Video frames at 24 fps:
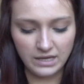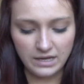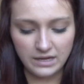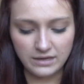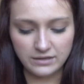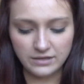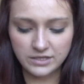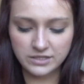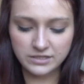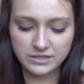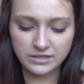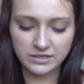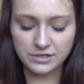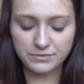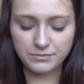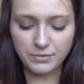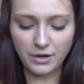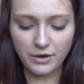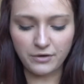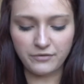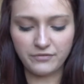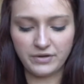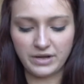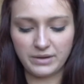This could
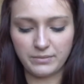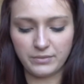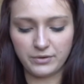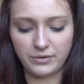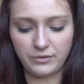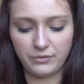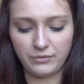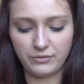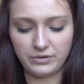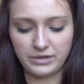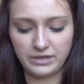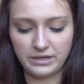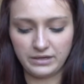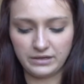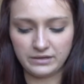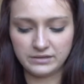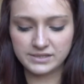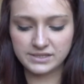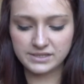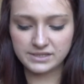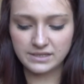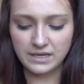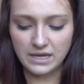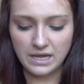motivate my
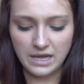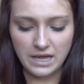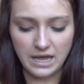audience